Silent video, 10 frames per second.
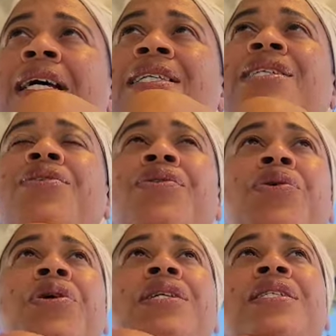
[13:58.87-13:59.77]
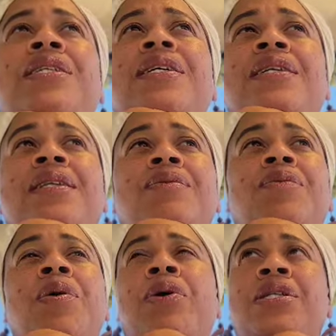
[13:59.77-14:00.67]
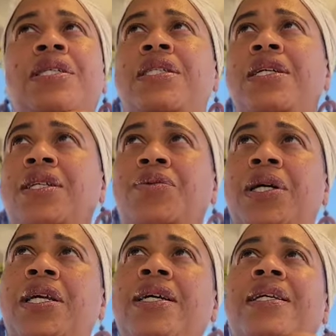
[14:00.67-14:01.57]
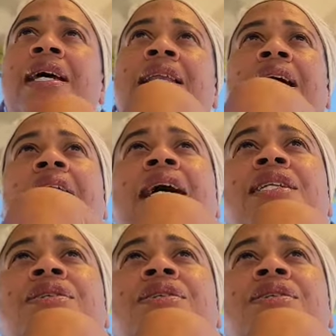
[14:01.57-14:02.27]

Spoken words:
So, of course, we weren't just dealing with it, and I had